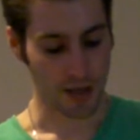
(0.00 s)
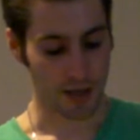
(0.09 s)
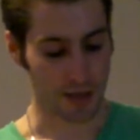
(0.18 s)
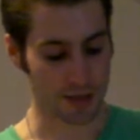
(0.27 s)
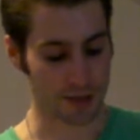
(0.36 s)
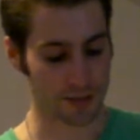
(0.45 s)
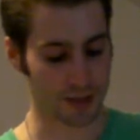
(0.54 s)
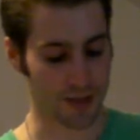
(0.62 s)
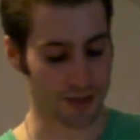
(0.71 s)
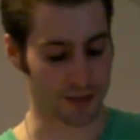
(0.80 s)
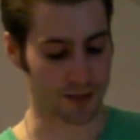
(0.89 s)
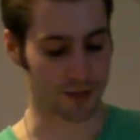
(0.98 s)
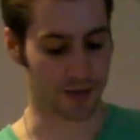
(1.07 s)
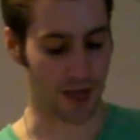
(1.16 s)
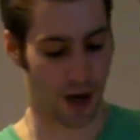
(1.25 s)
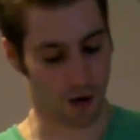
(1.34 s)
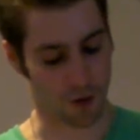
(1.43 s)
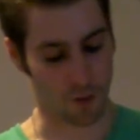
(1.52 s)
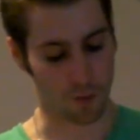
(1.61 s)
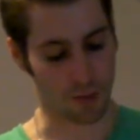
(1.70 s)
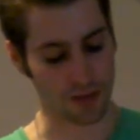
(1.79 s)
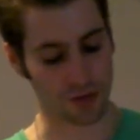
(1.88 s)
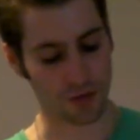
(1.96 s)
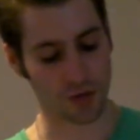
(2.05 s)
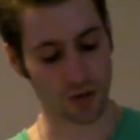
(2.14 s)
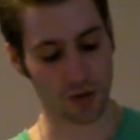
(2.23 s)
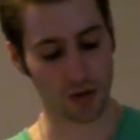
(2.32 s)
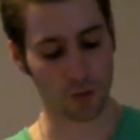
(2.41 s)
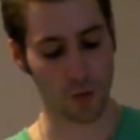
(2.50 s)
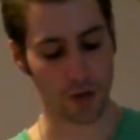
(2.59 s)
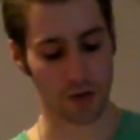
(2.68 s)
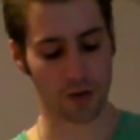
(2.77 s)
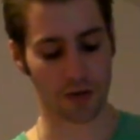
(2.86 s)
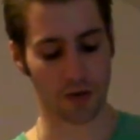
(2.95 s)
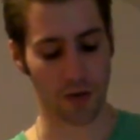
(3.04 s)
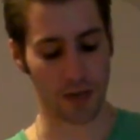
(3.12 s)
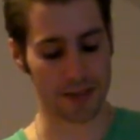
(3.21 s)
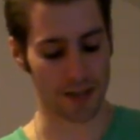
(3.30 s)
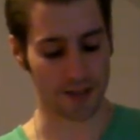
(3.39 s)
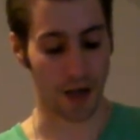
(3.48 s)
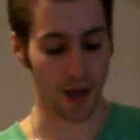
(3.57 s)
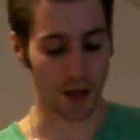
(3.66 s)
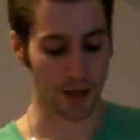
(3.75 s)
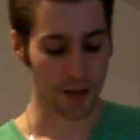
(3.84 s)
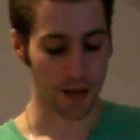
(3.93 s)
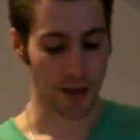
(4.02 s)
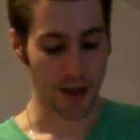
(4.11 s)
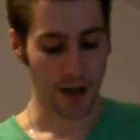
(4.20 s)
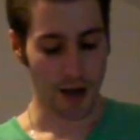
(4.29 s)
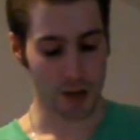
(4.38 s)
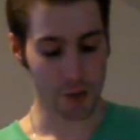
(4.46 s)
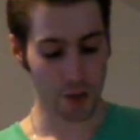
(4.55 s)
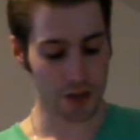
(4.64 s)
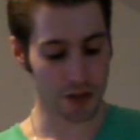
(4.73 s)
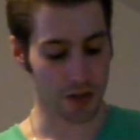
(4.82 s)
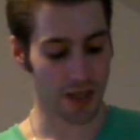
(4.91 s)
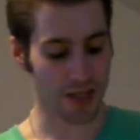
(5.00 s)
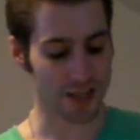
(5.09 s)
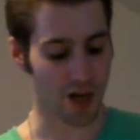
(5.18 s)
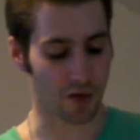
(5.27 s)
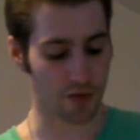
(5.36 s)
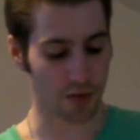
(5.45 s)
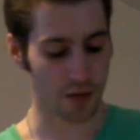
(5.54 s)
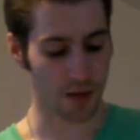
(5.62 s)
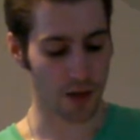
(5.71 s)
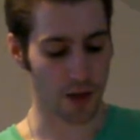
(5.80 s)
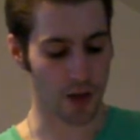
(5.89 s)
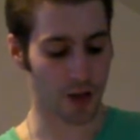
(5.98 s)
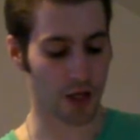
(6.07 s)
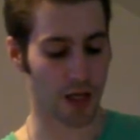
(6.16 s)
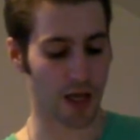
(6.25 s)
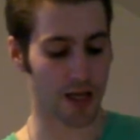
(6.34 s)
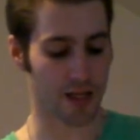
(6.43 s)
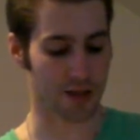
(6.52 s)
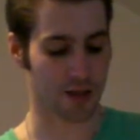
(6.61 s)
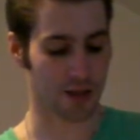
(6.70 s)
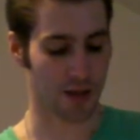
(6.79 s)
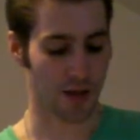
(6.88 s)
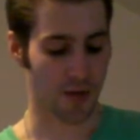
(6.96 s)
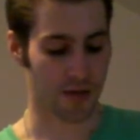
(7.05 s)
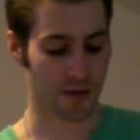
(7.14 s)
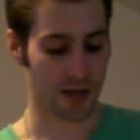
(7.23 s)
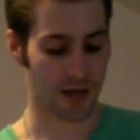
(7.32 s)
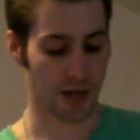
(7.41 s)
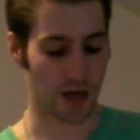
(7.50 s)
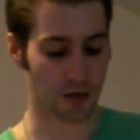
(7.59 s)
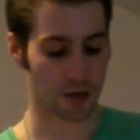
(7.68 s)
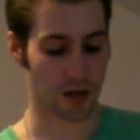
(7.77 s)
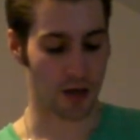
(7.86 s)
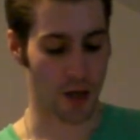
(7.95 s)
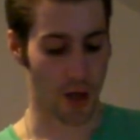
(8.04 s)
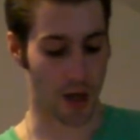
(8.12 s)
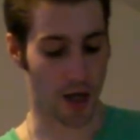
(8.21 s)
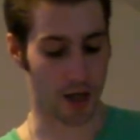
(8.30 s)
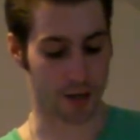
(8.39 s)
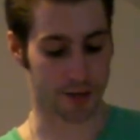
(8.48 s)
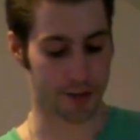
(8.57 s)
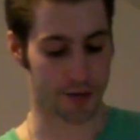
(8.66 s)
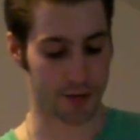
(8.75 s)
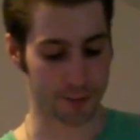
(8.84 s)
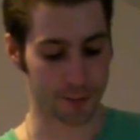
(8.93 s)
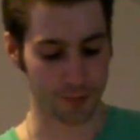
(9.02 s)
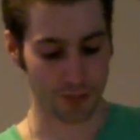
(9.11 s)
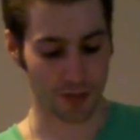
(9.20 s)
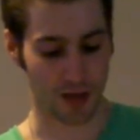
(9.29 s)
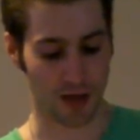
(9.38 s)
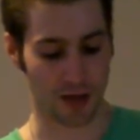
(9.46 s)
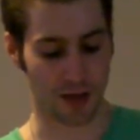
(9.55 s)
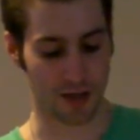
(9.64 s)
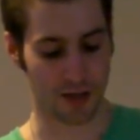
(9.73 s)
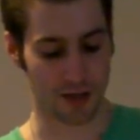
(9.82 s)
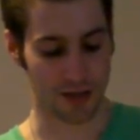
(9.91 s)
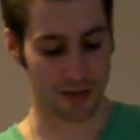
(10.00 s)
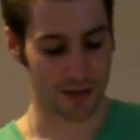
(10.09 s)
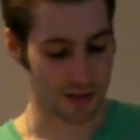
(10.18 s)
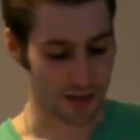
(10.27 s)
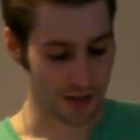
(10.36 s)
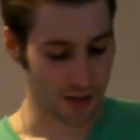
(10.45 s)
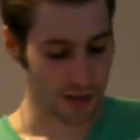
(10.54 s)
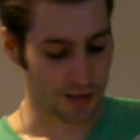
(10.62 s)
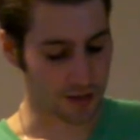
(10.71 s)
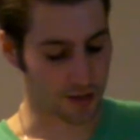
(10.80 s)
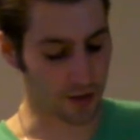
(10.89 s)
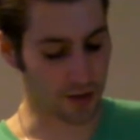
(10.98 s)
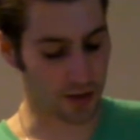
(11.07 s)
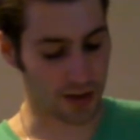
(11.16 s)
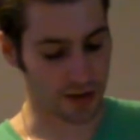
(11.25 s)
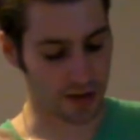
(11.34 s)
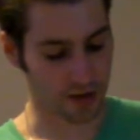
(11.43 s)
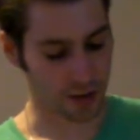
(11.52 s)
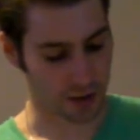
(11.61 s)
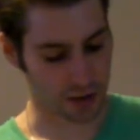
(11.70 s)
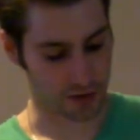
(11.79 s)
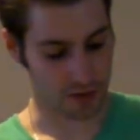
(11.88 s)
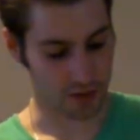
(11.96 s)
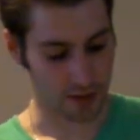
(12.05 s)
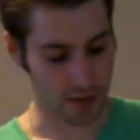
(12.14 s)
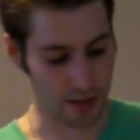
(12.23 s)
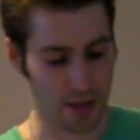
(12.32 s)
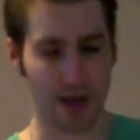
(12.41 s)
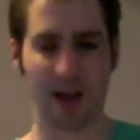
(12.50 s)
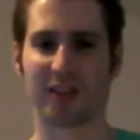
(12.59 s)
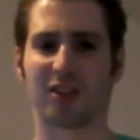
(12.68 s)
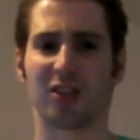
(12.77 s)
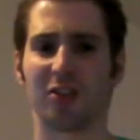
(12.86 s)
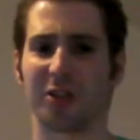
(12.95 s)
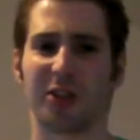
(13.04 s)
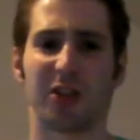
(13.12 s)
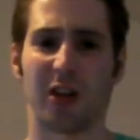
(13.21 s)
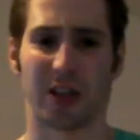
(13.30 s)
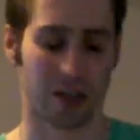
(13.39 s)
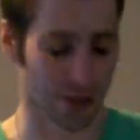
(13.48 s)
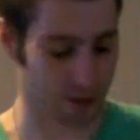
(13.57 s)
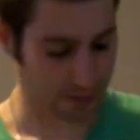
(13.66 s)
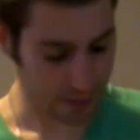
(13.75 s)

Let me tell you now, but not a word to another. I want to cut off her head and take out her heart." "Ah, you were surgeon, and so shocked.